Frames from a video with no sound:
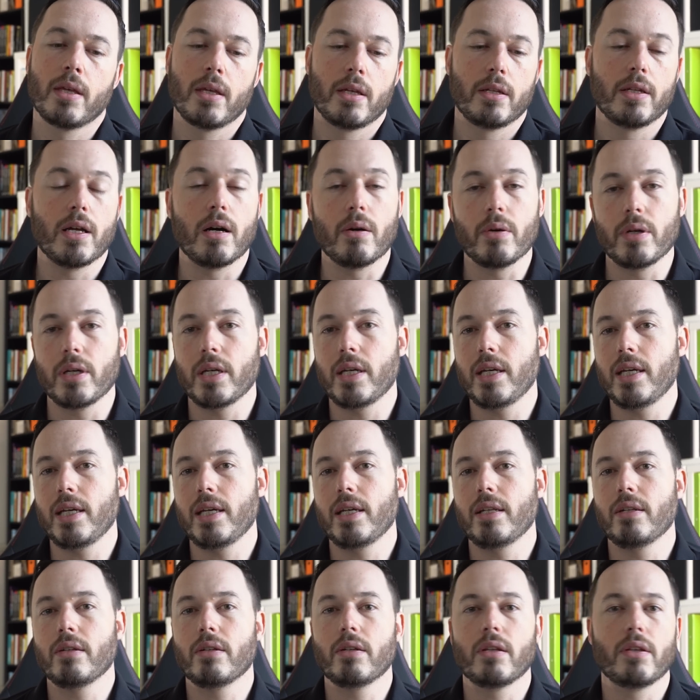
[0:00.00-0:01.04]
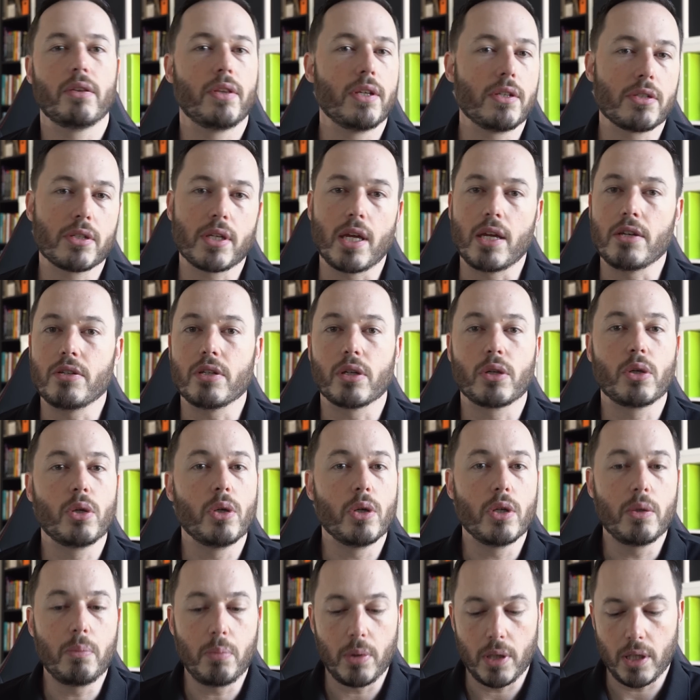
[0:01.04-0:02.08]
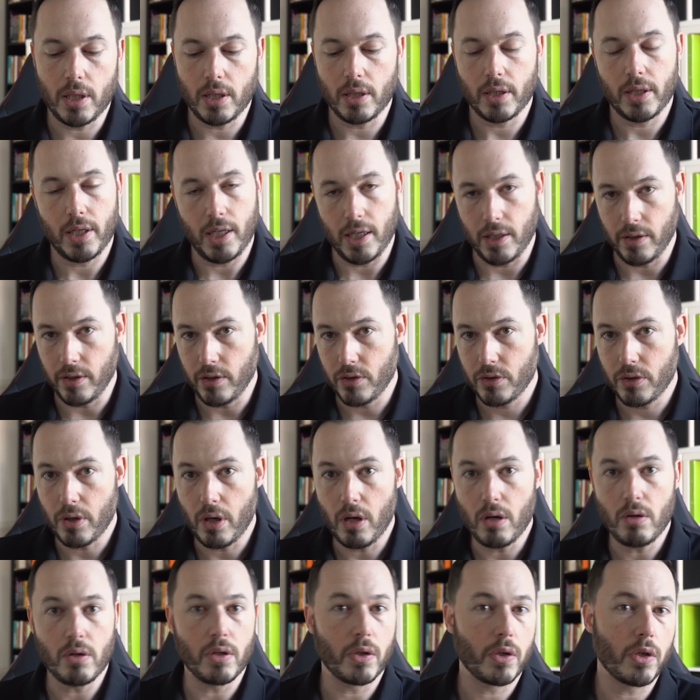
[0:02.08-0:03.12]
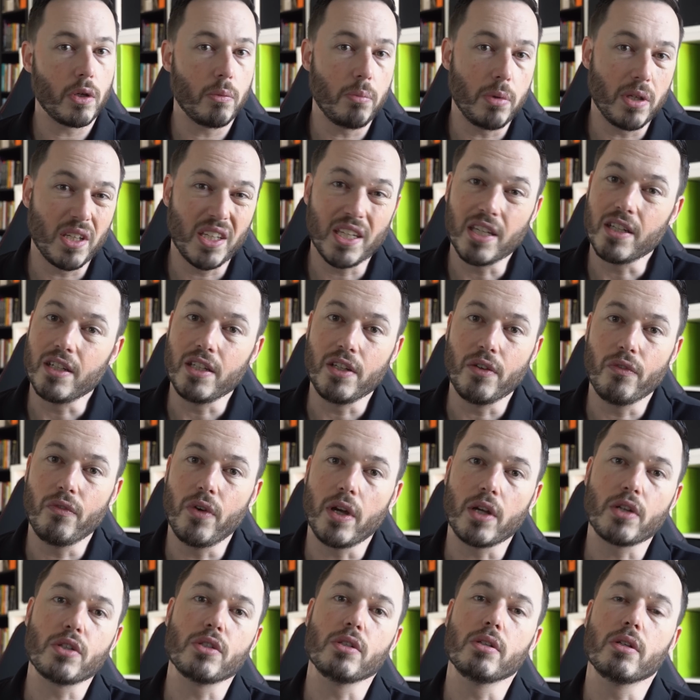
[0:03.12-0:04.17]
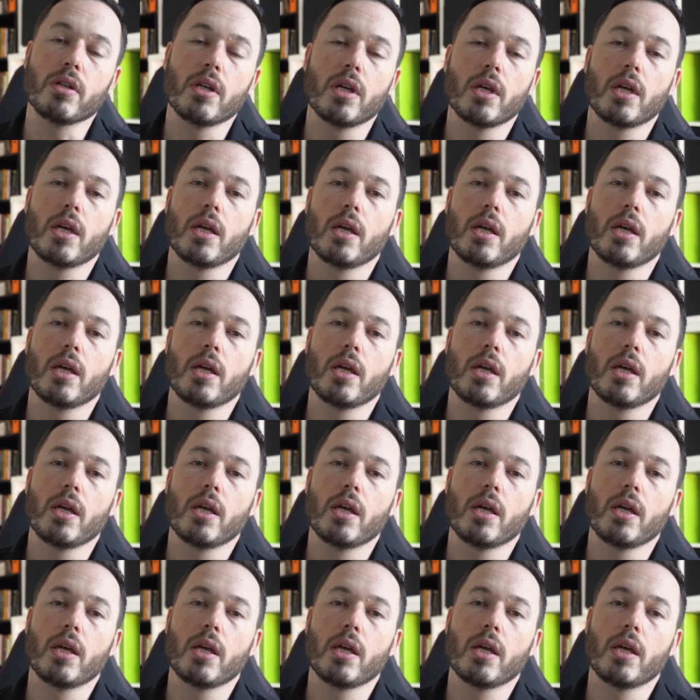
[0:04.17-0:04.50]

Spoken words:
Now, in this case, it could be kidney stone, it could be a kidney infection.